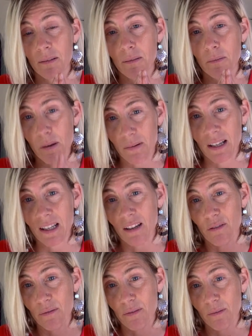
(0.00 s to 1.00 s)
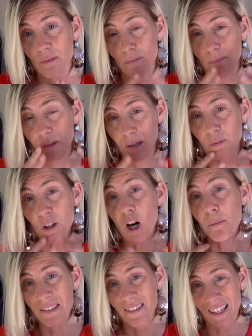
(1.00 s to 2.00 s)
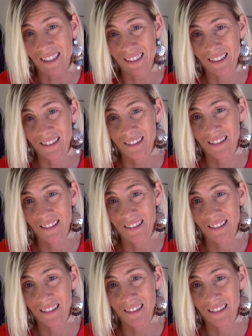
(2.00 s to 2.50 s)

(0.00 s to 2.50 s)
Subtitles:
when we're upset,